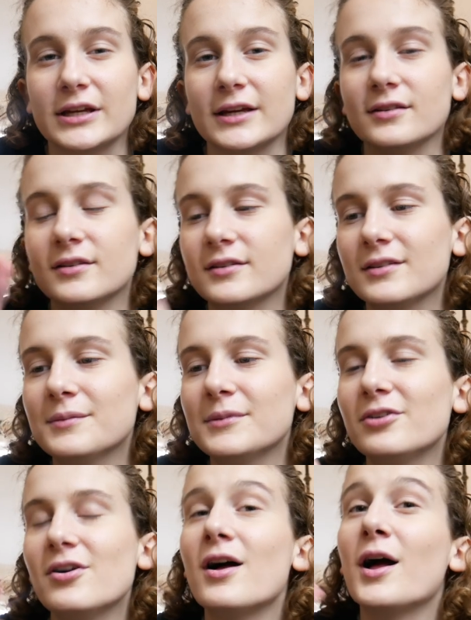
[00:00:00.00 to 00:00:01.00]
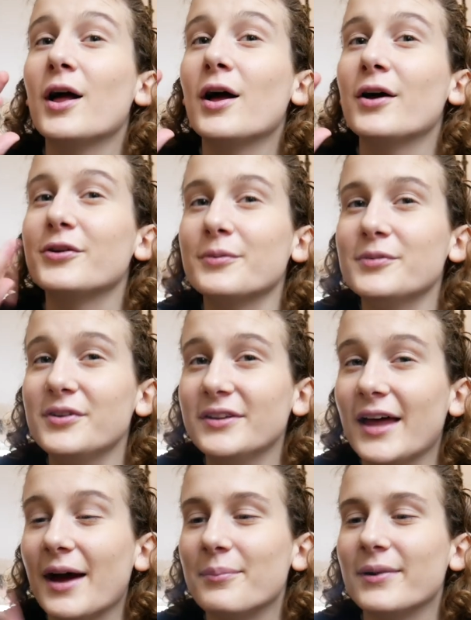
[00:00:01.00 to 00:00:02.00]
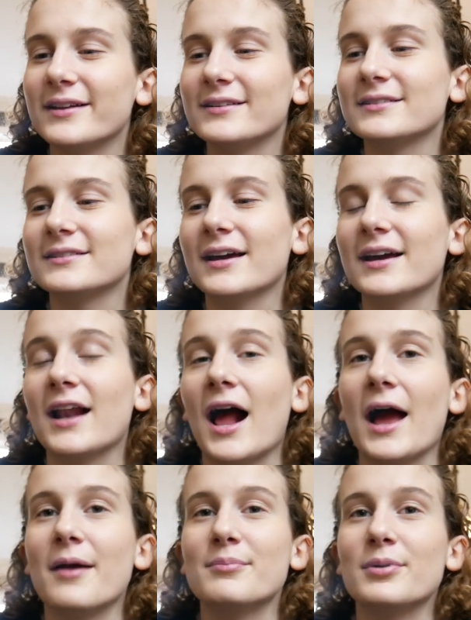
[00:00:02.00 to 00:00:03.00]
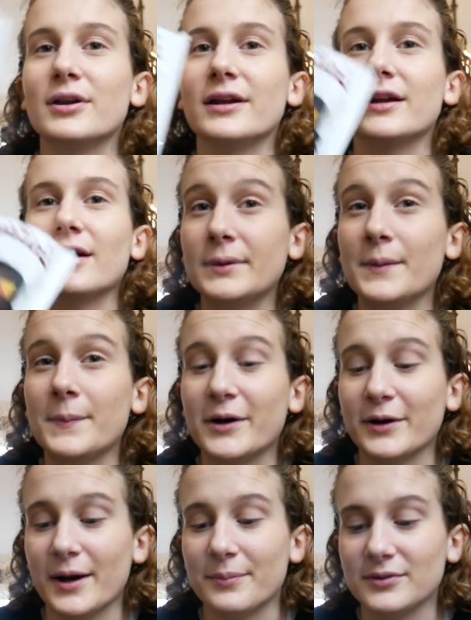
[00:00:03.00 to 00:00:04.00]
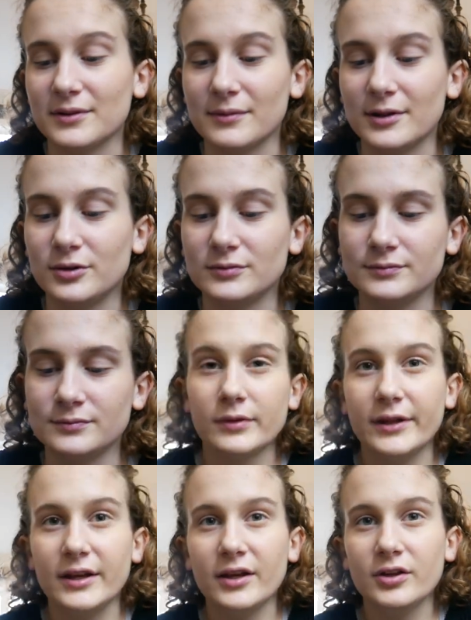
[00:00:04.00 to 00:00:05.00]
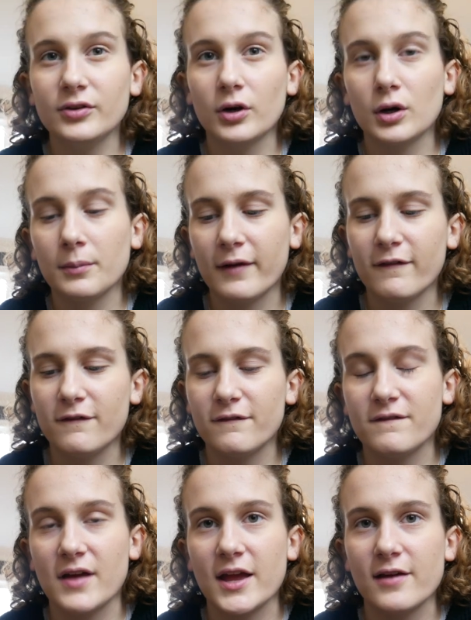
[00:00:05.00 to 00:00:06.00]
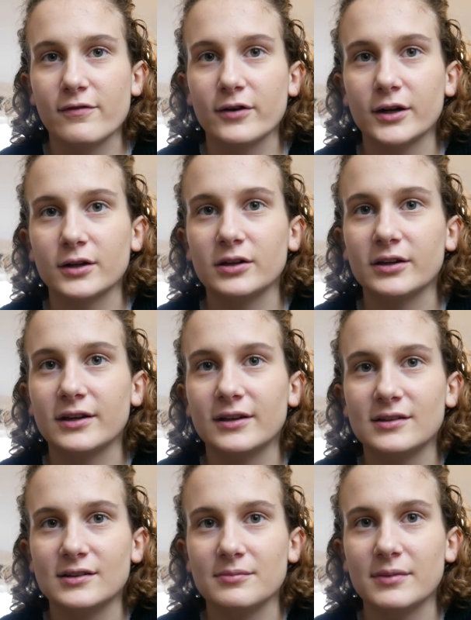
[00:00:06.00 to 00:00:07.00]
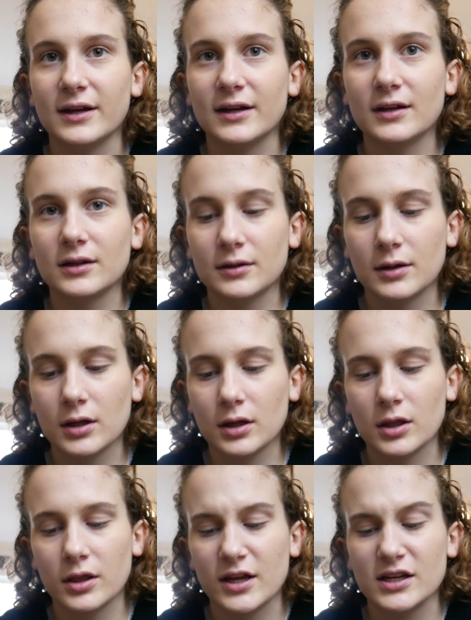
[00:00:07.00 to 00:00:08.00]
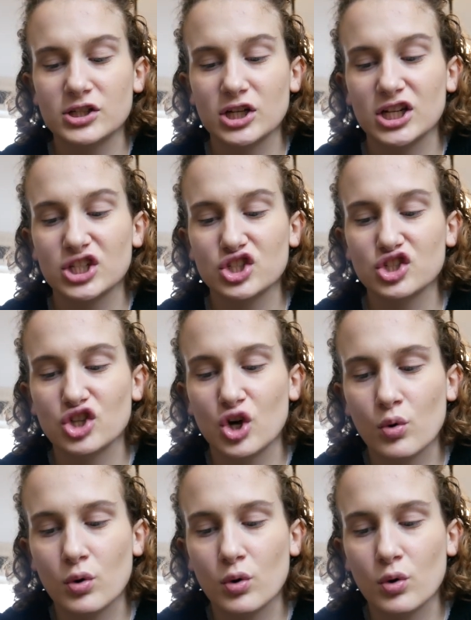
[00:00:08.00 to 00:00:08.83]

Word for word: Kisses in the middle? So I'm doing that, but instead I'm putting peanut butter cups in the middle. These are my favorite cookies to make. They taste so